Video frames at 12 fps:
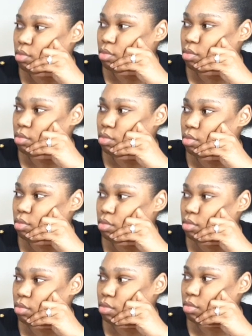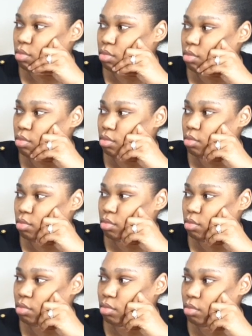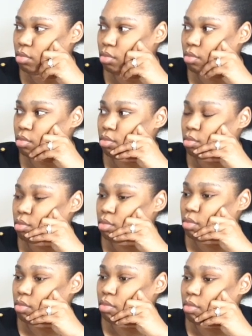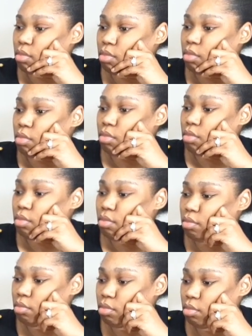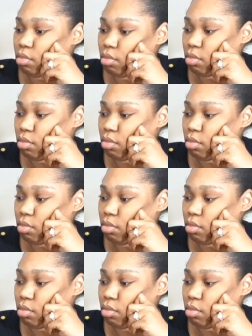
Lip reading: This person isn't speaking.